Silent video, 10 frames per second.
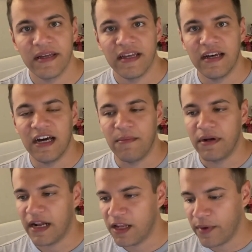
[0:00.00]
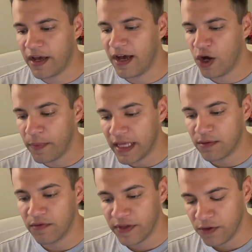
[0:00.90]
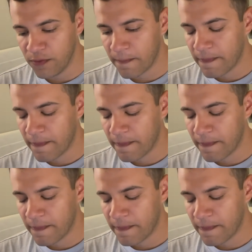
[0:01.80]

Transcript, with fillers: Um, but anyway, I hope you liked the review.